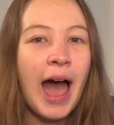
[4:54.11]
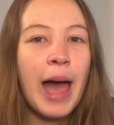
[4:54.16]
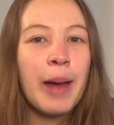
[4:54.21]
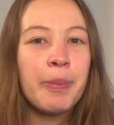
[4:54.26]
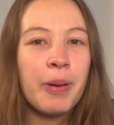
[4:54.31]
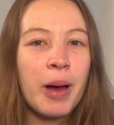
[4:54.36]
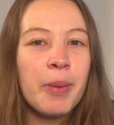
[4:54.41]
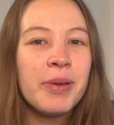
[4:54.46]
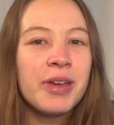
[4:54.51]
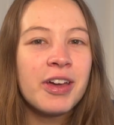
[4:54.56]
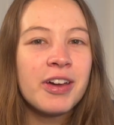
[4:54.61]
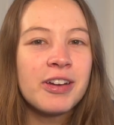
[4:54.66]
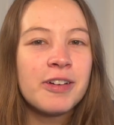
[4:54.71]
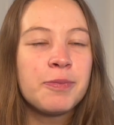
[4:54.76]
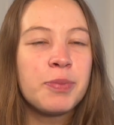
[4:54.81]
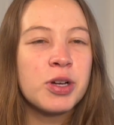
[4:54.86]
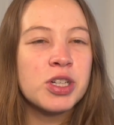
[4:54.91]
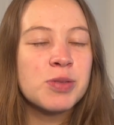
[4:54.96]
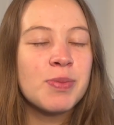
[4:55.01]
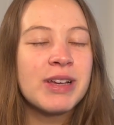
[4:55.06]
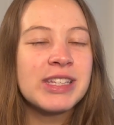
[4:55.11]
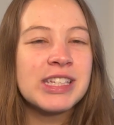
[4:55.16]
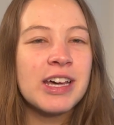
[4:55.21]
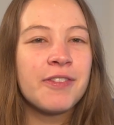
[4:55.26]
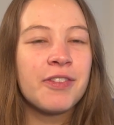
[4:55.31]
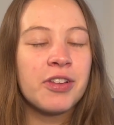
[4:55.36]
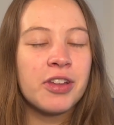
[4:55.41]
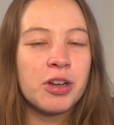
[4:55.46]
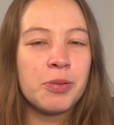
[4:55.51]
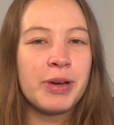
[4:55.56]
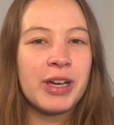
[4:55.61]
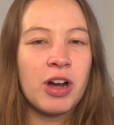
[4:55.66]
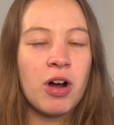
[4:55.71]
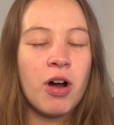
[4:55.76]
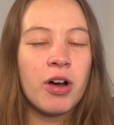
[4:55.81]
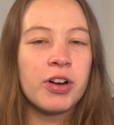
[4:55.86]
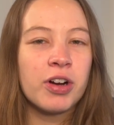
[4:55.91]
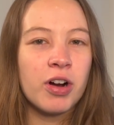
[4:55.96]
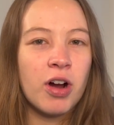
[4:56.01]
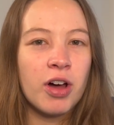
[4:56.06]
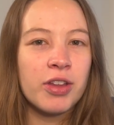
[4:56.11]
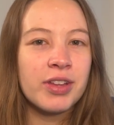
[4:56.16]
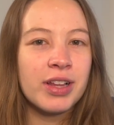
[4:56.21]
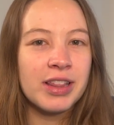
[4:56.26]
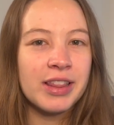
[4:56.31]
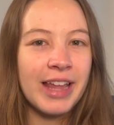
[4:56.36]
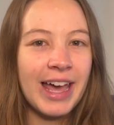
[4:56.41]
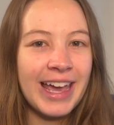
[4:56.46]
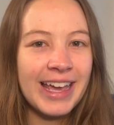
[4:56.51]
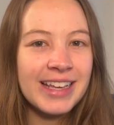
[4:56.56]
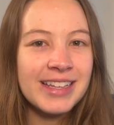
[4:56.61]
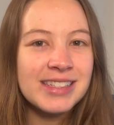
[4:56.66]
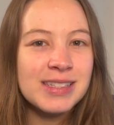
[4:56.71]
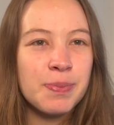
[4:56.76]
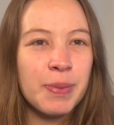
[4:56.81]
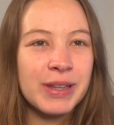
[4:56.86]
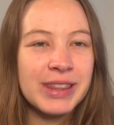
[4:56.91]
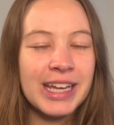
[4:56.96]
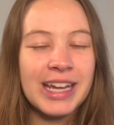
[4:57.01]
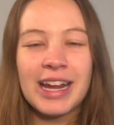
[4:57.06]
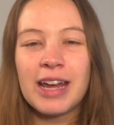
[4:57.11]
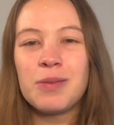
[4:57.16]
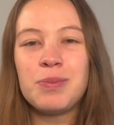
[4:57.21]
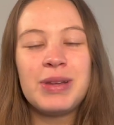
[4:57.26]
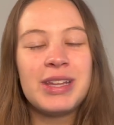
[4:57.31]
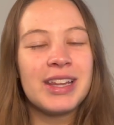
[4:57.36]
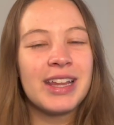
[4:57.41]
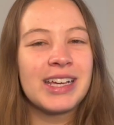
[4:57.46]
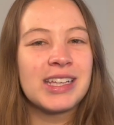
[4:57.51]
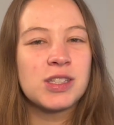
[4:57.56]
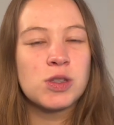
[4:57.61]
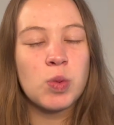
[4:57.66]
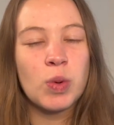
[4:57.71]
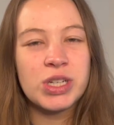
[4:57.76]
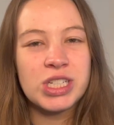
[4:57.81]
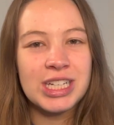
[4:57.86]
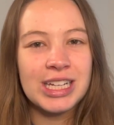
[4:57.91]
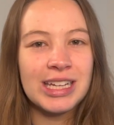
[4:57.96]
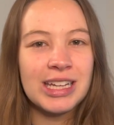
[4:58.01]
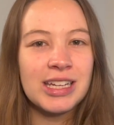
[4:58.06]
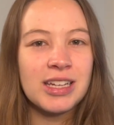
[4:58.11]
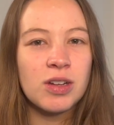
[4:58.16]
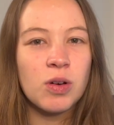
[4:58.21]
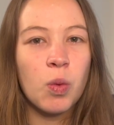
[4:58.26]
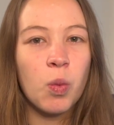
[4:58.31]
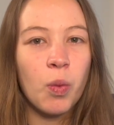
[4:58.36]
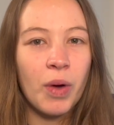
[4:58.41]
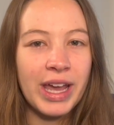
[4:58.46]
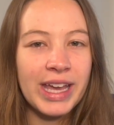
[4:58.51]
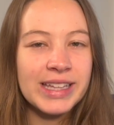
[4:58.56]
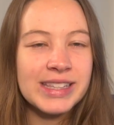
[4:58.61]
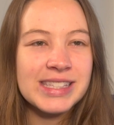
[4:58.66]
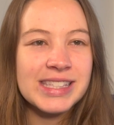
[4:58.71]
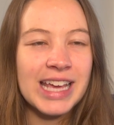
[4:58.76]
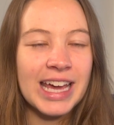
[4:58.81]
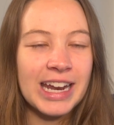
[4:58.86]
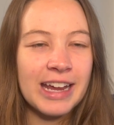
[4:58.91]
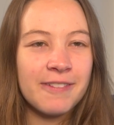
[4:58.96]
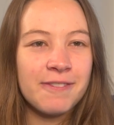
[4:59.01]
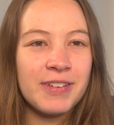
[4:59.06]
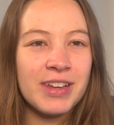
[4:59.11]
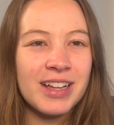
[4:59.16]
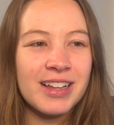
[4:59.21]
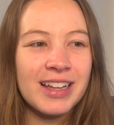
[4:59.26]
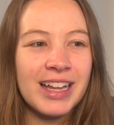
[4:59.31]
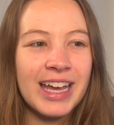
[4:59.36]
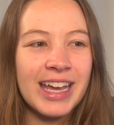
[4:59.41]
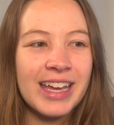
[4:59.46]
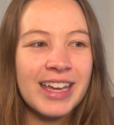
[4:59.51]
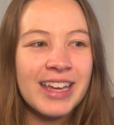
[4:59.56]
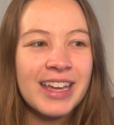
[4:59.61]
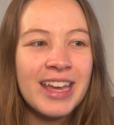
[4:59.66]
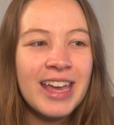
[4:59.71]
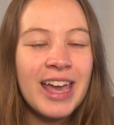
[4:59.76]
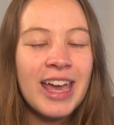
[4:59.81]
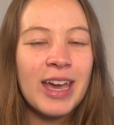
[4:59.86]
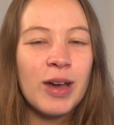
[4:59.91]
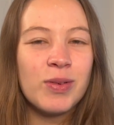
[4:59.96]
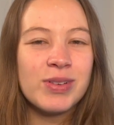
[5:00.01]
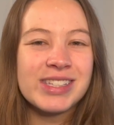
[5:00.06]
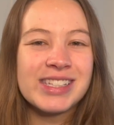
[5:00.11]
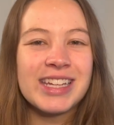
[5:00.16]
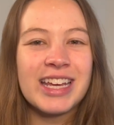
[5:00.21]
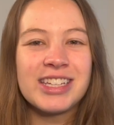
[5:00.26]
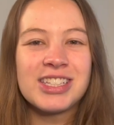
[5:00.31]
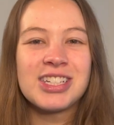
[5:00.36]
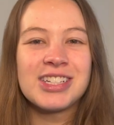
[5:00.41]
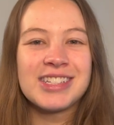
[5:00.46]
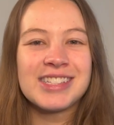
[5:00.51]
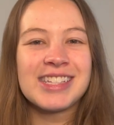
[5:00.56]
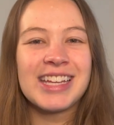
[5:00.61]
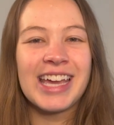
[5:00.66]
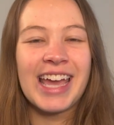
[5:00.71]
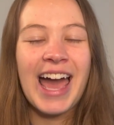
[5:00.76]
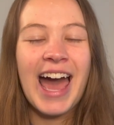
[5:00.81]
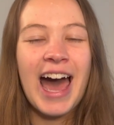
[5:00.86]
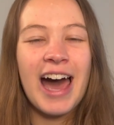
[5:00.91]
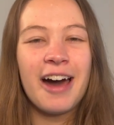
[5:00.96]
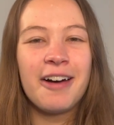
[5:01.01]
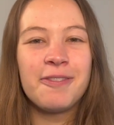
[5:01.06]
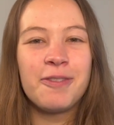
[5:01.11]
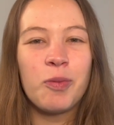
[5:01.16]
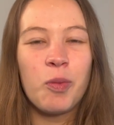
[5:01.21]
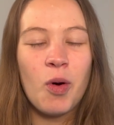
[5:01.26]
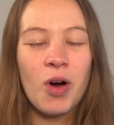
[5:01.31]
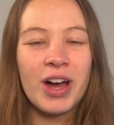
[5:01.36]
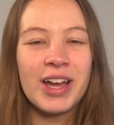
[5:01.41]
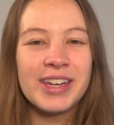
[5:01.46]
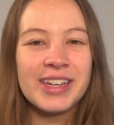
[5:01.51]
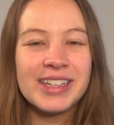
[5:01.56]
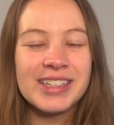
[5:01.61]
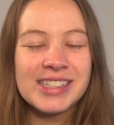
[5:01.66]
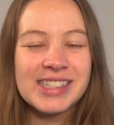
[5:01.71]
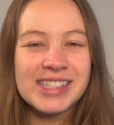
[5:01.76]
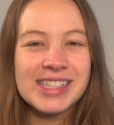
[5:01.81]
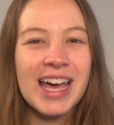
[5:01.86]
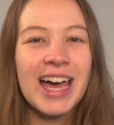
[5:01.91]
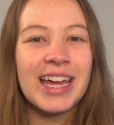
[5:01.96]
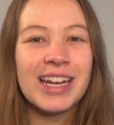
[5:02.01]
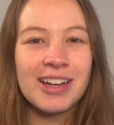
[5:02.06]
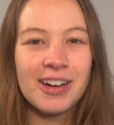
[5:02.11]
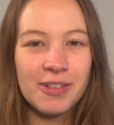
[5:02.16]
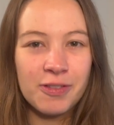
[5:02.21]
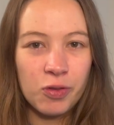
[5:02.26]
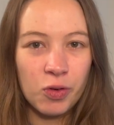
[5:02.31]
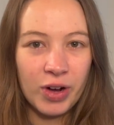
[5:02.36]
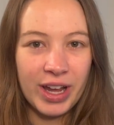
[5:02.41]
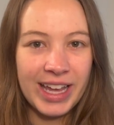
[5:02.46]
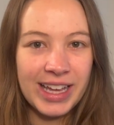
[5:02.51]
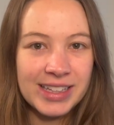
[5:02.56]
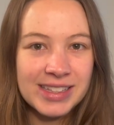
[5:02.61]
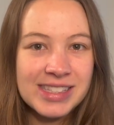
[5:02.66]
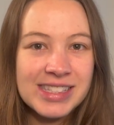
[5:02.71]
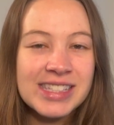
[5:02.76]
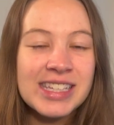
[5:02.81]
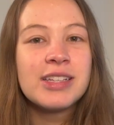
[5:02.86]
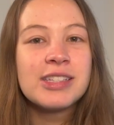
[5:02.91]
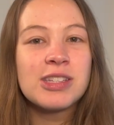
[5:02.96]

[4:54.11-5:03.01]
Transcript: I probably could have pushed myself a little bit harder on the legs, but then I'd be like switching weights, and I feel like it was nice to just like have one set of weights.